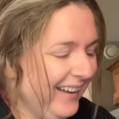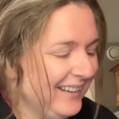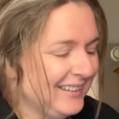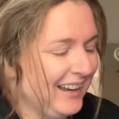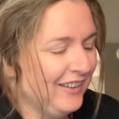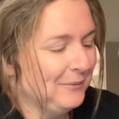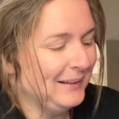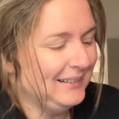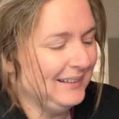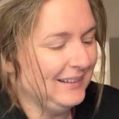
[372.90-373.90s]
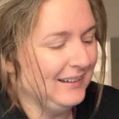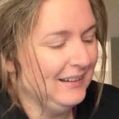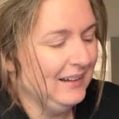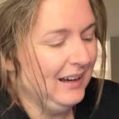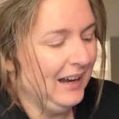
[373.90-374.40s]
As I have my tea.
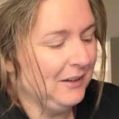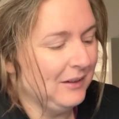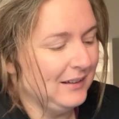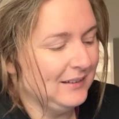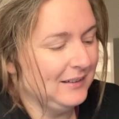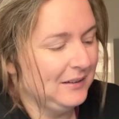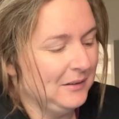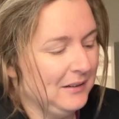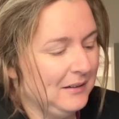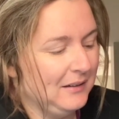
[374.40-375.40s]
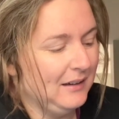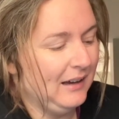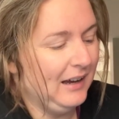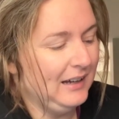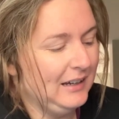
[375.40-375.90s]
Anyways,
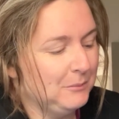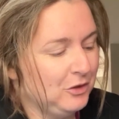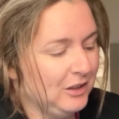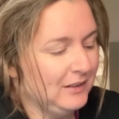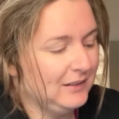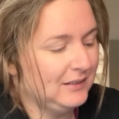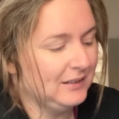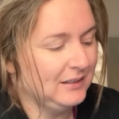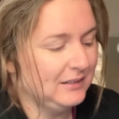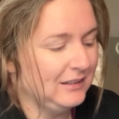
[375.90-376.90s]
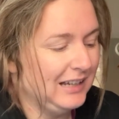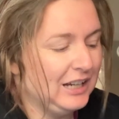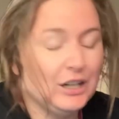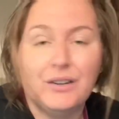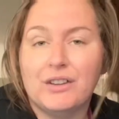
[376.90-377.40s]
I am just
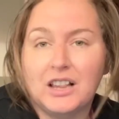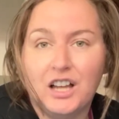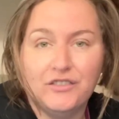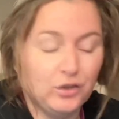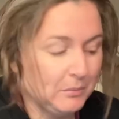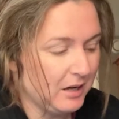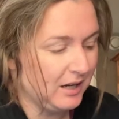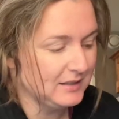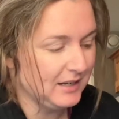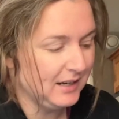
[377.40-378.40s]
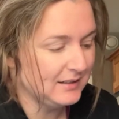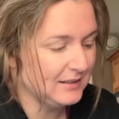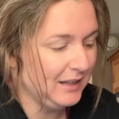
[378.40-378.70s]
here for the long form content.